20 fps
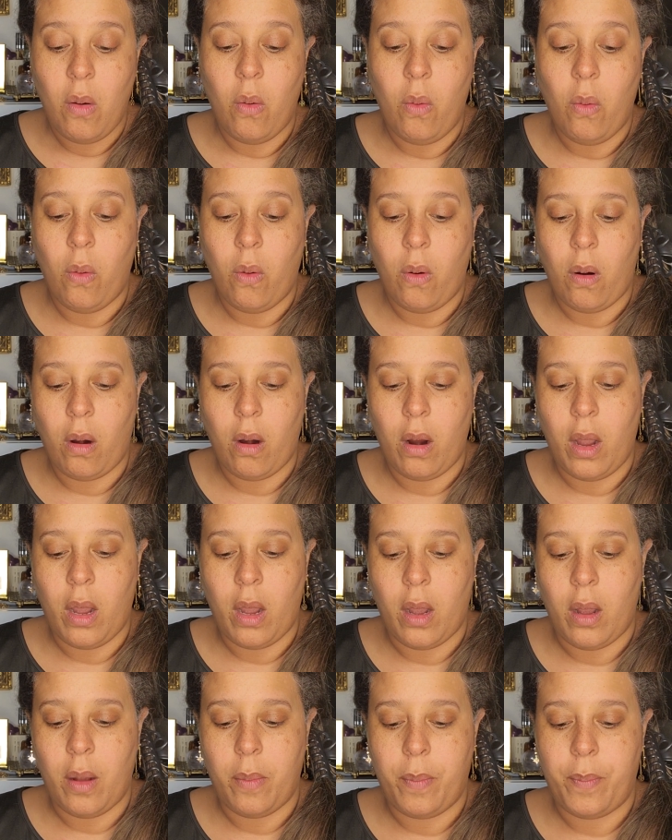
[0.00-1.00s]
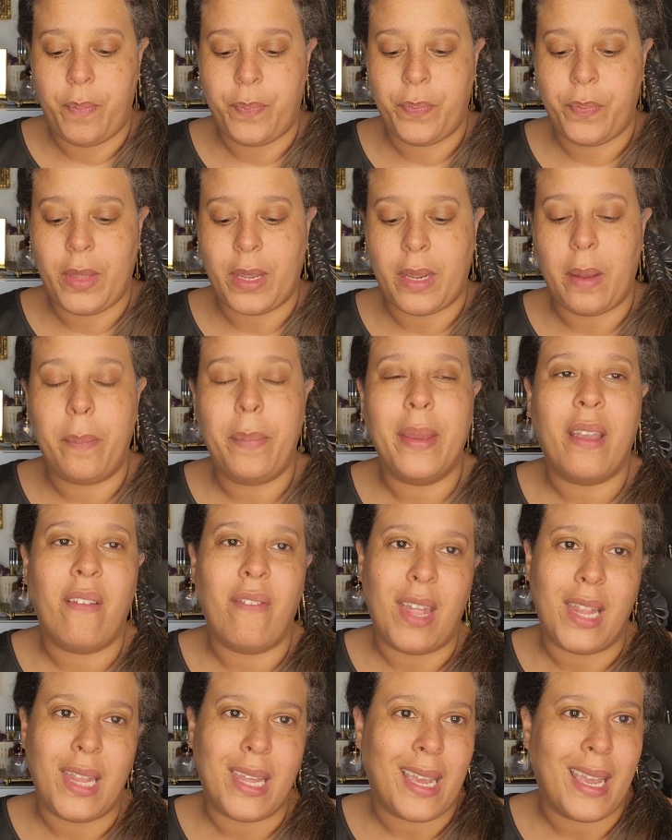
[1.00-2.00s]
or uh, like a big
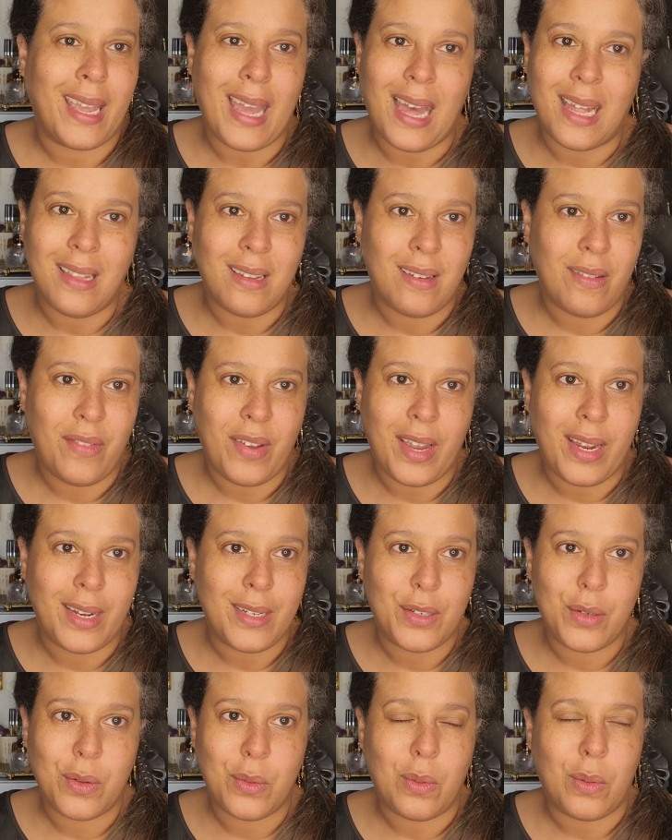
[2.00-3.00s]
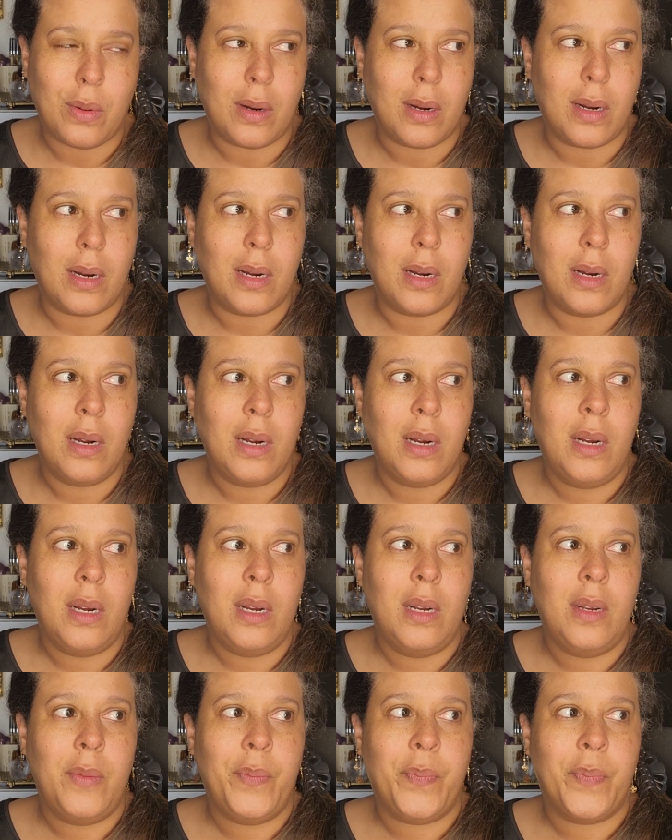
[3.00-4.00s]
event, like a gala event or
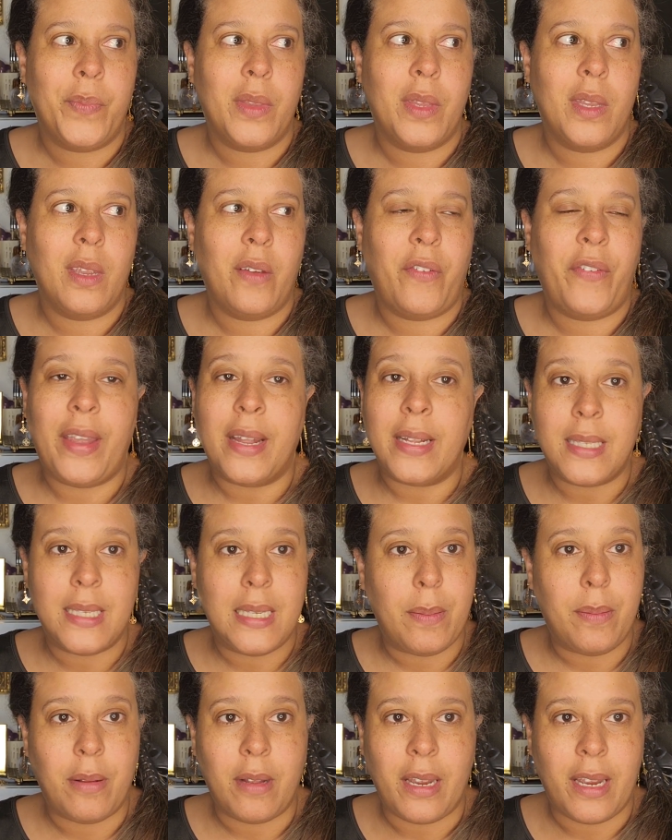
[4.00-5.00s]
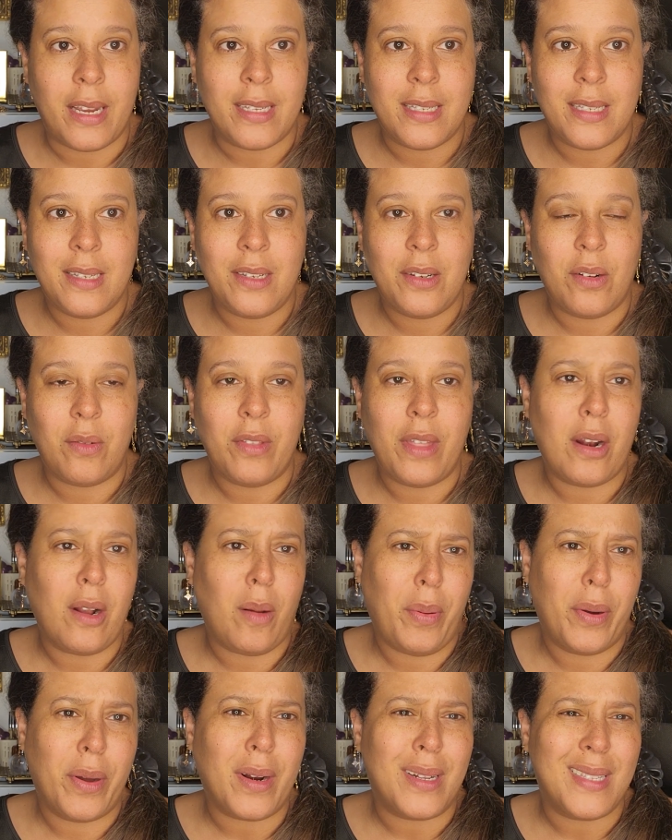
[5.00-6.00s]
a fancy place, you know, then
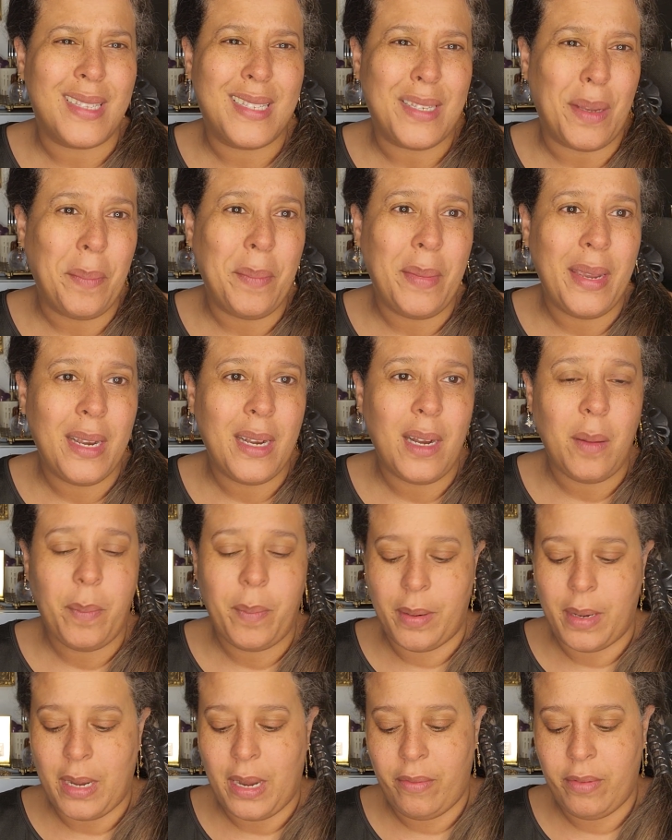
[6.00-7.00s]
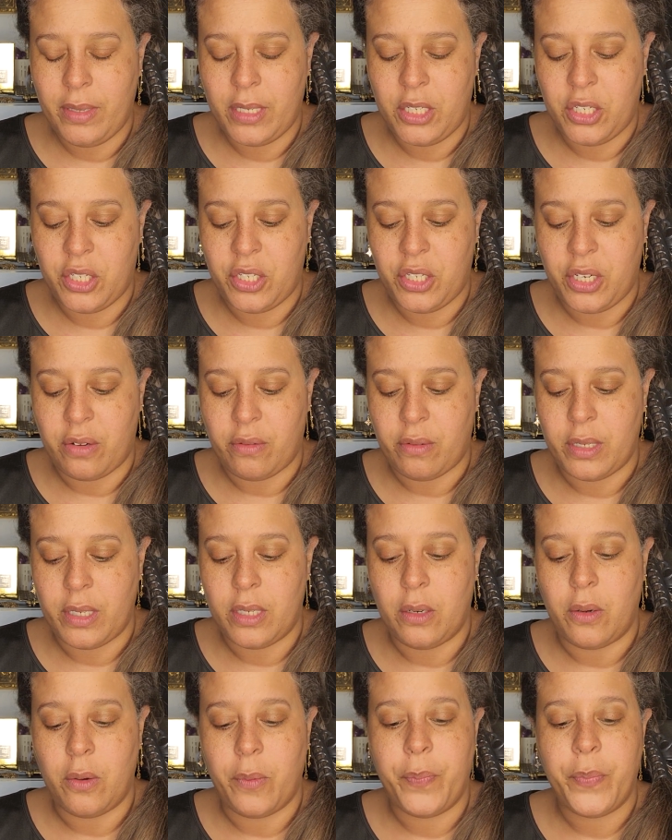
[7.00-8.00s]
I'll put on some makeup, but I really just generally
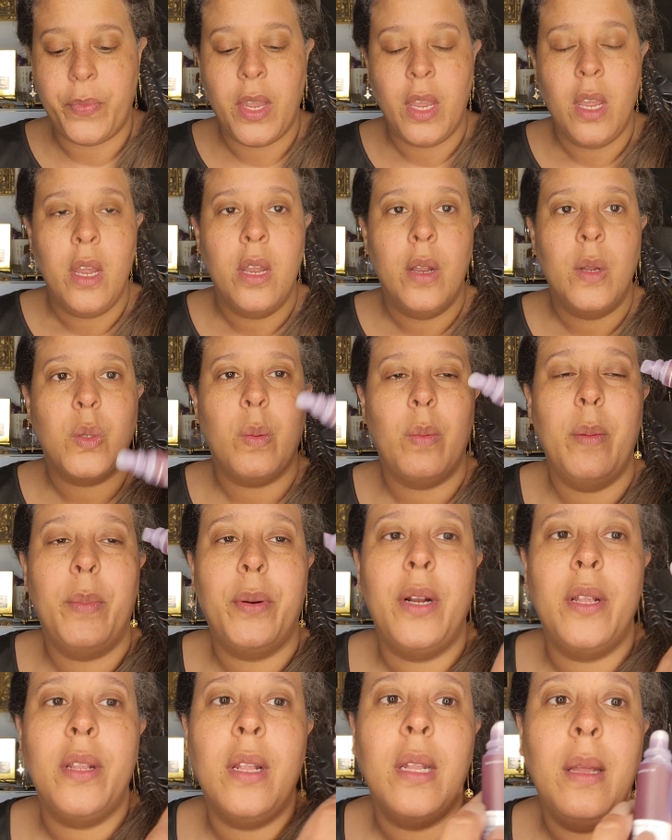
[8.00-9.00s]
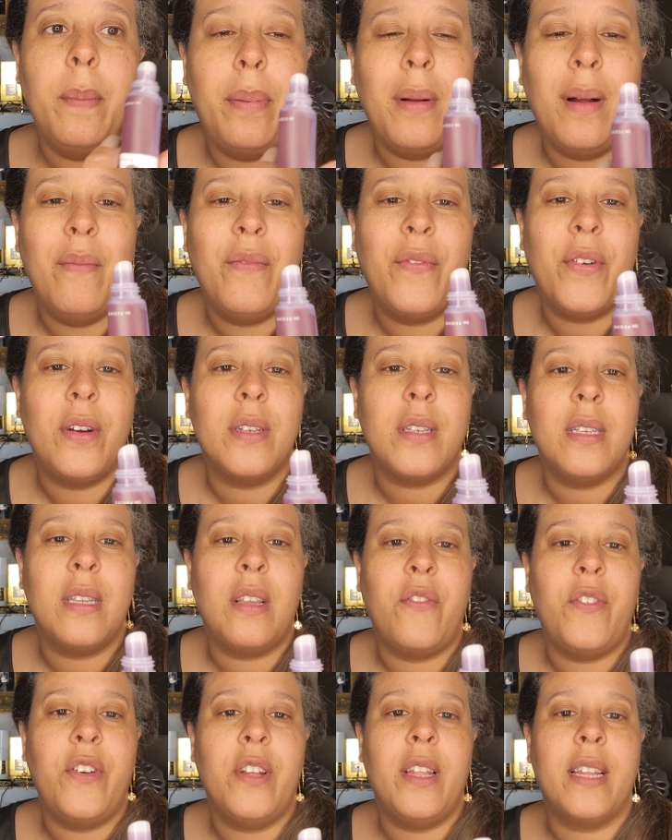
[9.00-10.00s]
don't. So I'm going to put on the lip balm first because
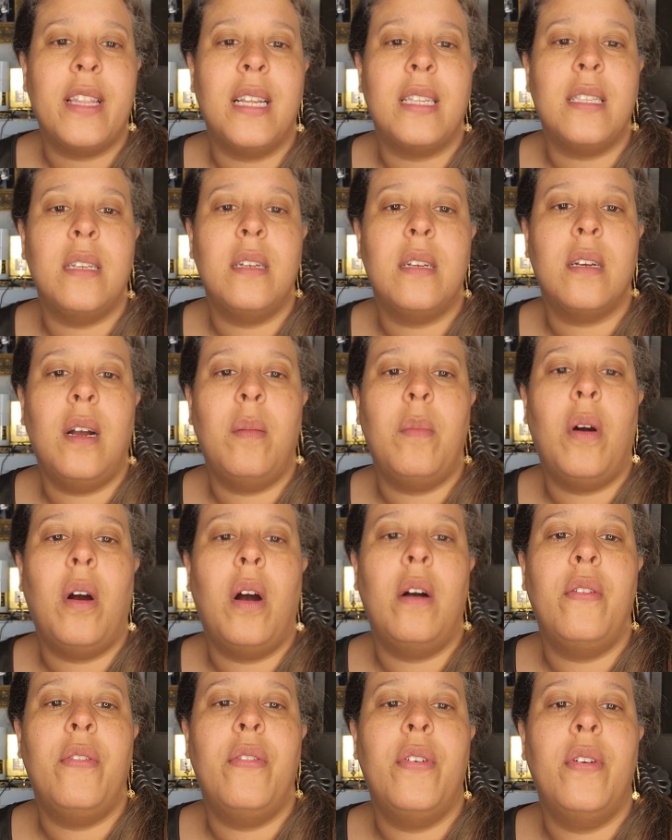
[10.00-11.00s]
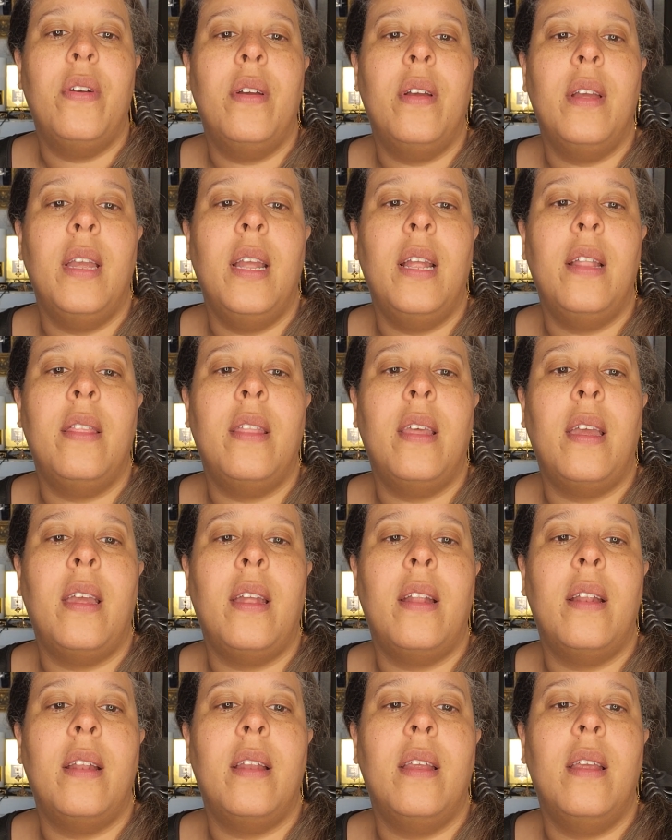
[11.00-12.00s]
I feel like that's going to come off. And
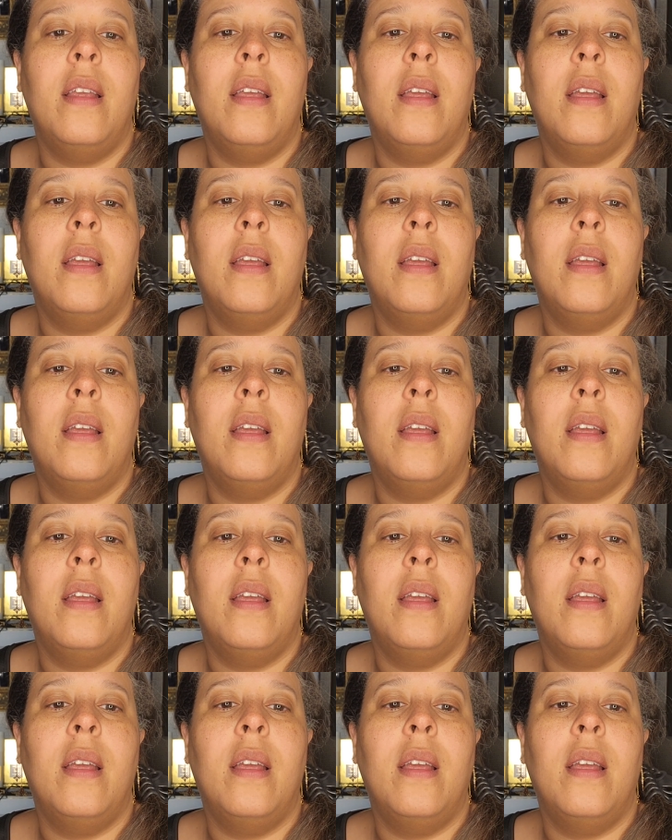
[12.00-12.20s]
then